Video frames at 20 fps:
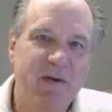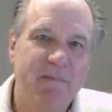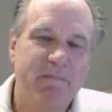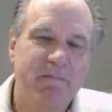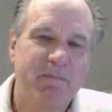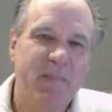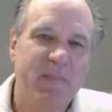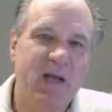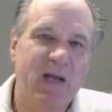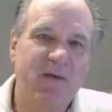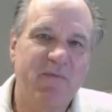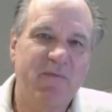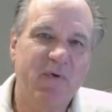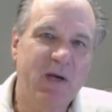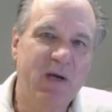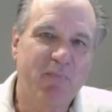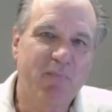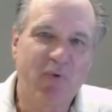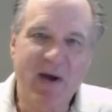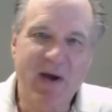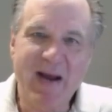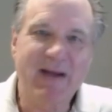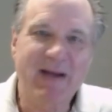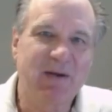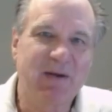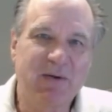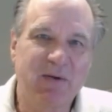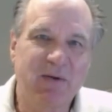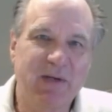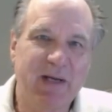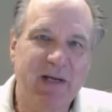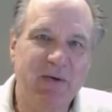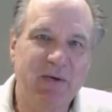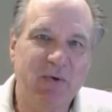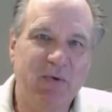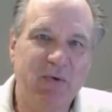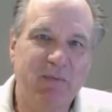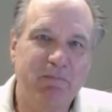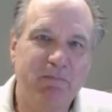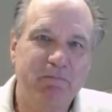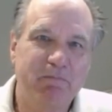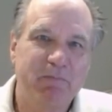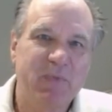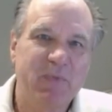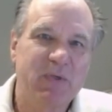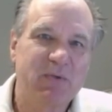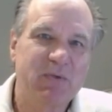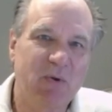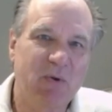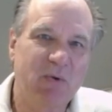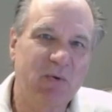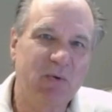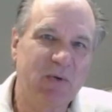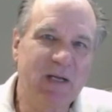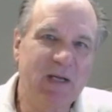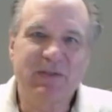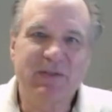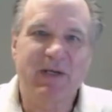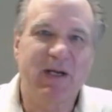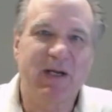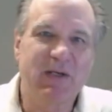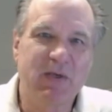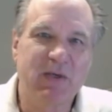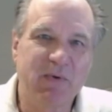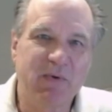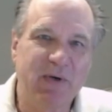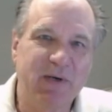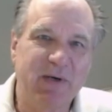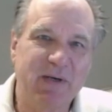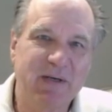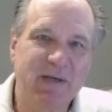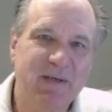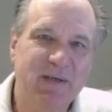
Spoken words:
and very practical, I hope. So let's get to work.